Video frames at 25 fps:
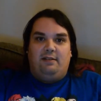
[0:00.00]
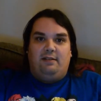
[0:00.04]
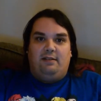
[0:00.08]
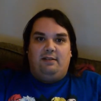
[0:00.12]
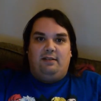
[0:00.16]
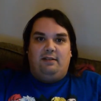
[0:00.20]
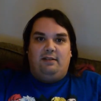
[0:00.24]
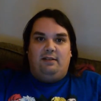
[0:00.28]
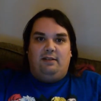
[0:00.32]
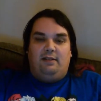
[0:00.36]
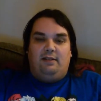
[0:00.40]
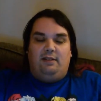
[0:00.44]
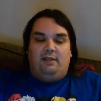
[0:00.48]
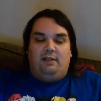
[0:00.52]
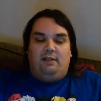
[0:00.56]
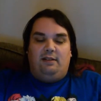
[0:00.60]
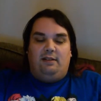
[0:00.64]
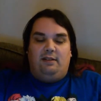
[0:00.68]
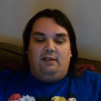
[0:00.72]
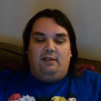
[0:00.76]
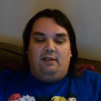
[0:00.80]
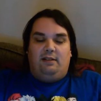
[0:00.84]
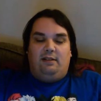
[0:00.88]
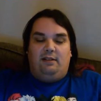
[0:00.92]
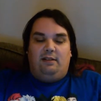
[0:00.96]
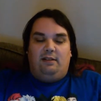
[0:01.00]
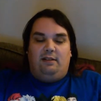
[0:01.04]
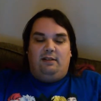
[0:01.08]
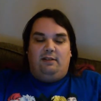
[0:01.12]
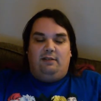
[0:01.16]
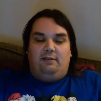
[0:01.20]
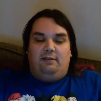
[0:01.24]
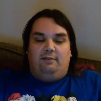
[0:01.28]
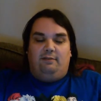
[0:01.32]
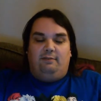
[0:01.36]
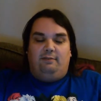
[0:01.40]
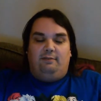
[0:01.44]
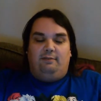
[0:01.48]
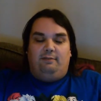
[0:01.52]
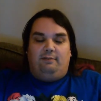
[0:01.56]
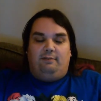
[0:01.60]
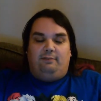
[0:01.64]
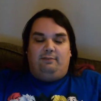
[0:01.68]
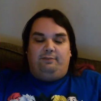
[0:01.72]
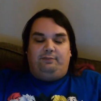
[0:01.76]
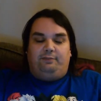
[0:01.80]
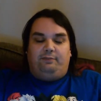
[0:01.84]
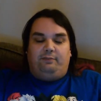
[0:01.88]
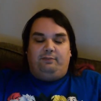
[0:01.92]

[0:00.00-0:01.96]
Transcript: (no one is talking)